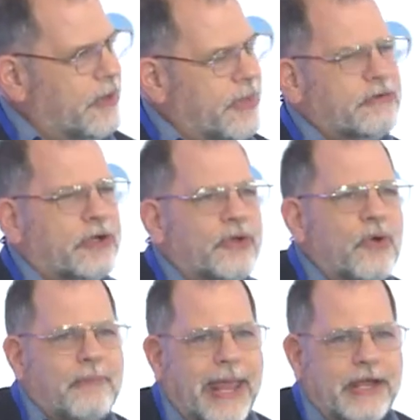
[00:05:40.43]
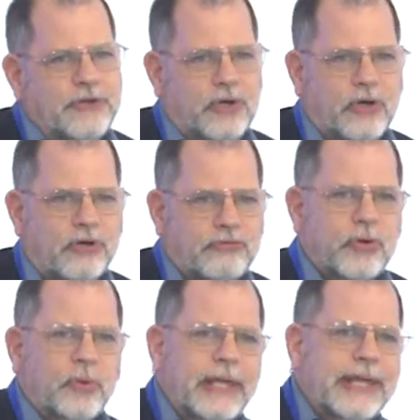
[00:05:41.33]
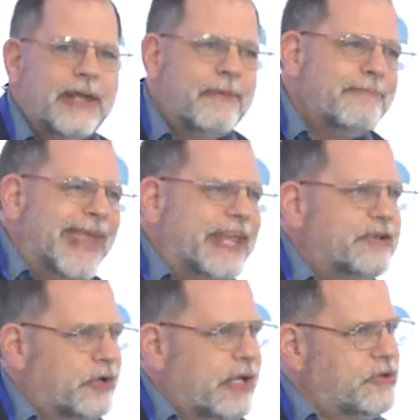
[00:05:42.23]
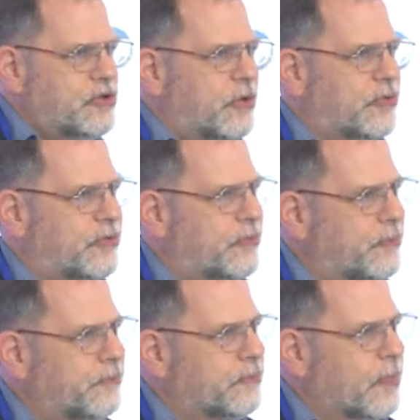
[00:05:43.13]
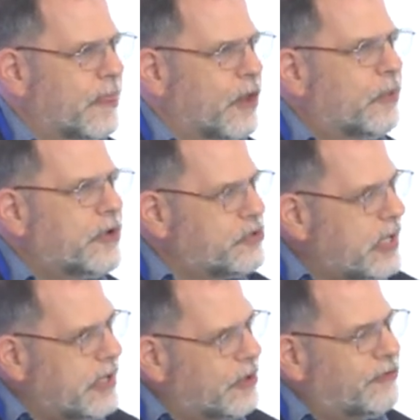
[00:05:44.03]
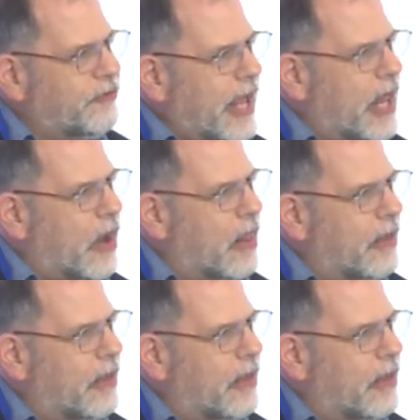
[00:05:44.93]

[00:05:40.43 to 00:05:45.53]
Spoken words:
there are two major, truly major issues where Xi could fail.